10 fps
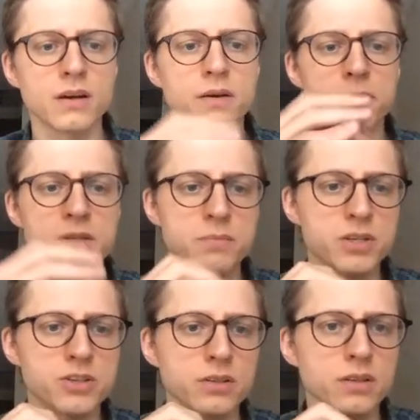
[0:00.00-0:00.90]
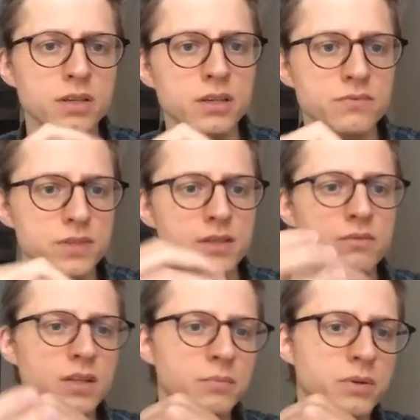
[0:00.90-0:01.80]
especially if the
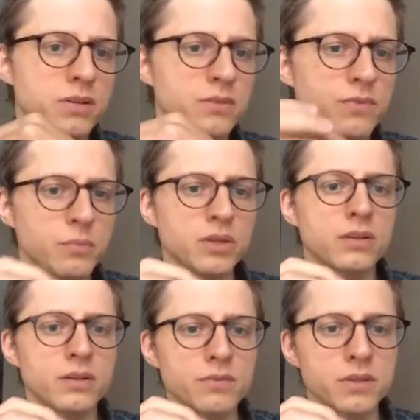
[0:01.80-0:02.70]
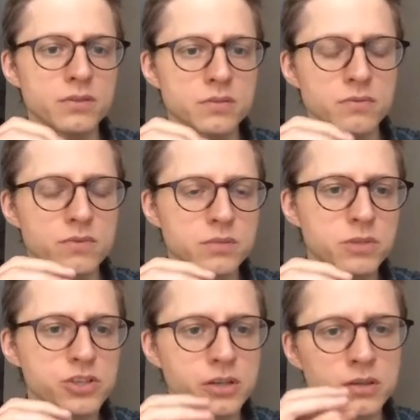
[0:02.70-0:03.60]
developer not familiar with
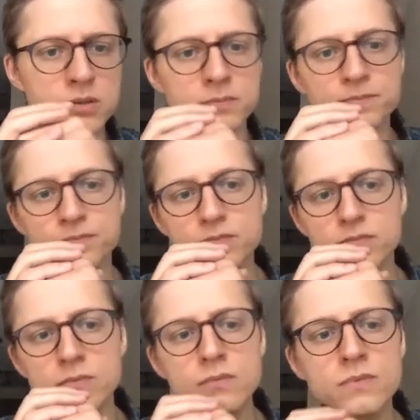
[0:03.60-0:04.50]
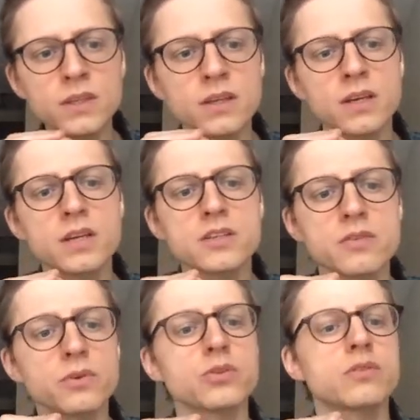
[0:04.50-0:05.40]
Magento. So
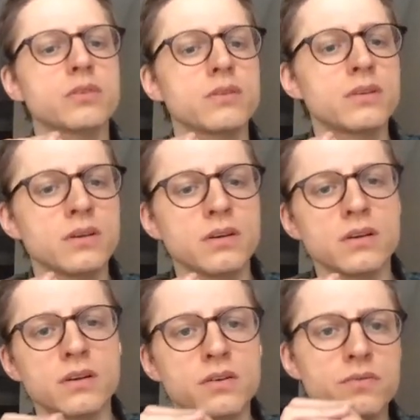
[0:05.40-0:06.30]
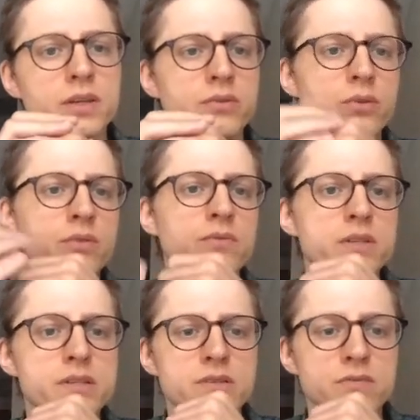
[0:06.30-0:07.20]
what we are doing
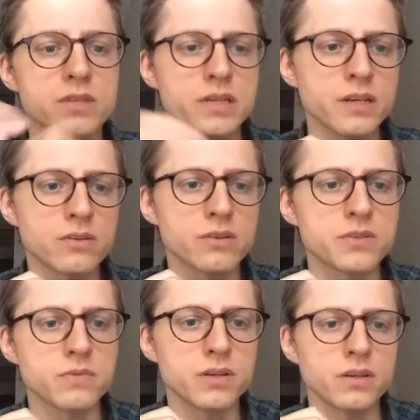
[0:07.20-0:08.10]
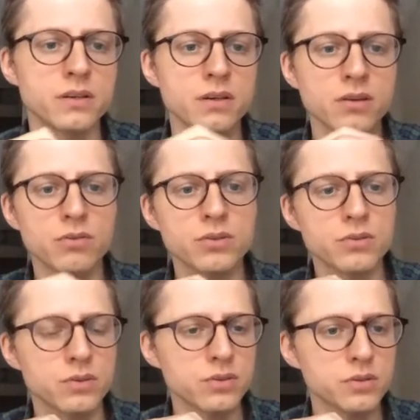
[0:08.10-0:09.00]
with errors, we are going to
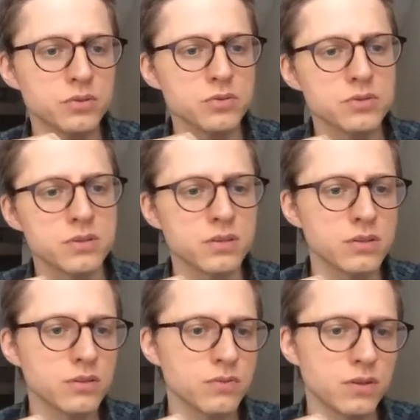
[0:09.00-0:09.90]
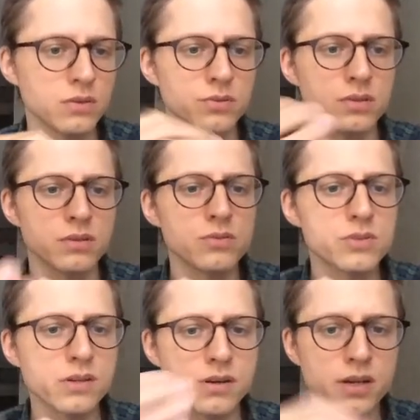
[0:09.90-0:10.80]
introduce new field
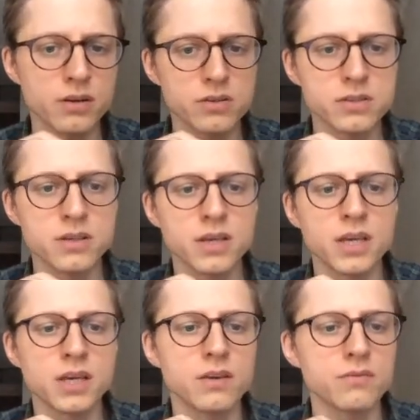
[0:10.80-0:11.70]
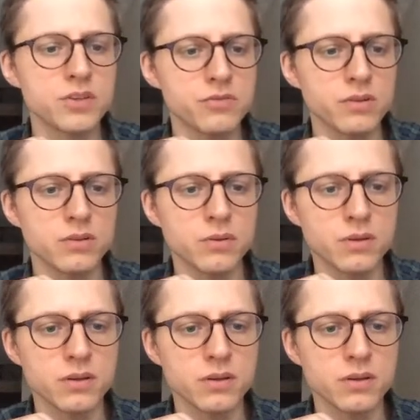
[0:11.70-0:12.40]
user errors, which will